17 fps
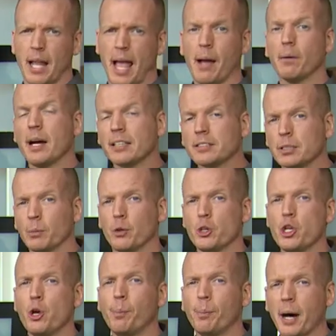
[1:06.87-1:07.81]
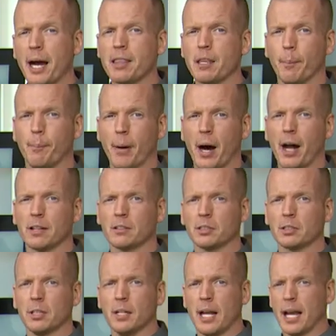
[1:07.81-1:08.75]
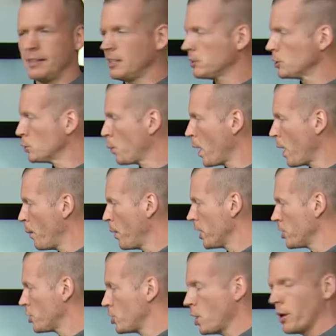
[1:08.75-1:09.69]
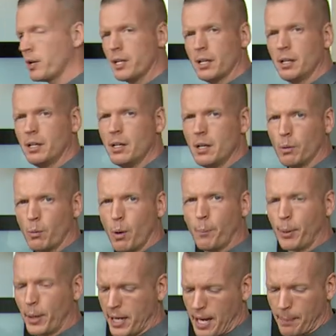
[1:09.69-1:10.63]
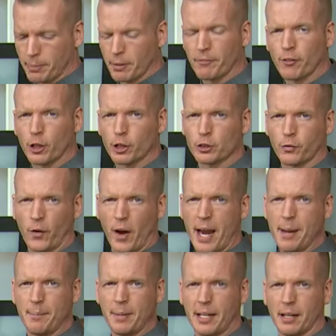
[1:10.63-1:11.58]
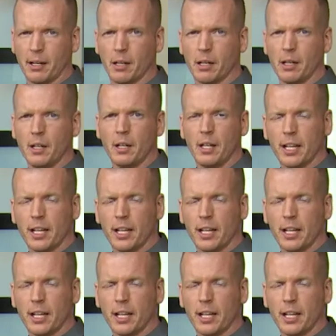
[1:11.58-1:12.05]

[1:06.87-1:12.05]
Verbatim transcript: And listen, when you play the Bucs, and this is where I want to show you, we'll bring up the first frame here,